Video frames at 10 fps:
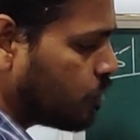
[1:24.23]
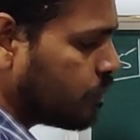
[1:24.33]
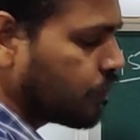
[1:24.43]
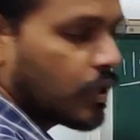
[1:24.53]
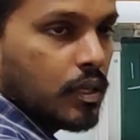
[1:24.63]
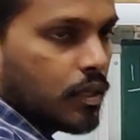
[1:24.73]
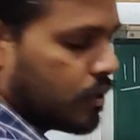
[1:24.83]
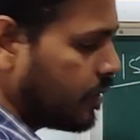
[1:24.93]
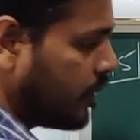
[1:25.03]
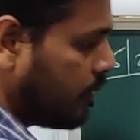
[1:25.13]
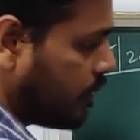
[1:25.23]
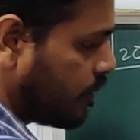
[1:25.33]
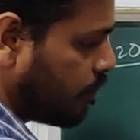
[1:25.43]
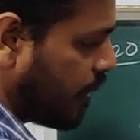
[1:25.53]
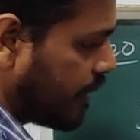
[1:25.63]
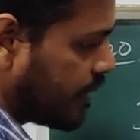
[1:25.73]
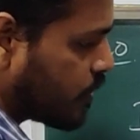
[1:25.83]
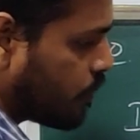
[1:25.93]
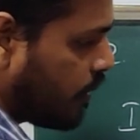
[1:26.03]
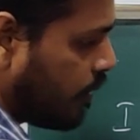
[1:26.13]
2, then
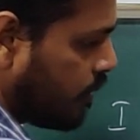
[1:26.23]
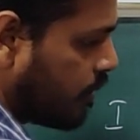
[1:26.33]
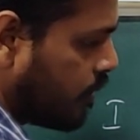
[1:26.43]
minus 1,